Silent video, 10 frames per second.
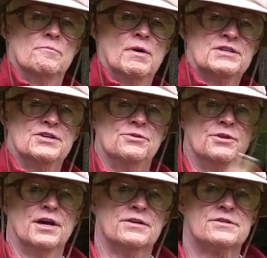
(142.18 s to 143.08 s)
but to do
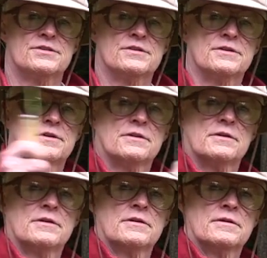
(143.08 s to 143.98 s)
this.
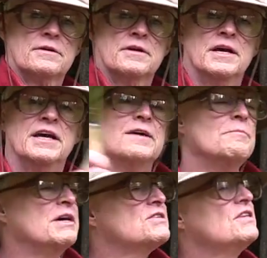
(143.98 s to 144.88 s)

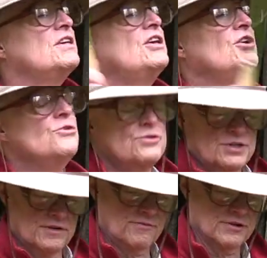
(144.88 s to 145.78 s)
It makes a huge
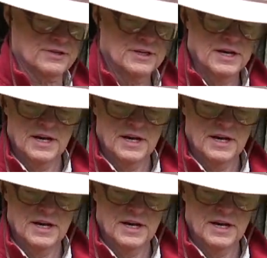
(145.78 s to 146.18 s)
difference.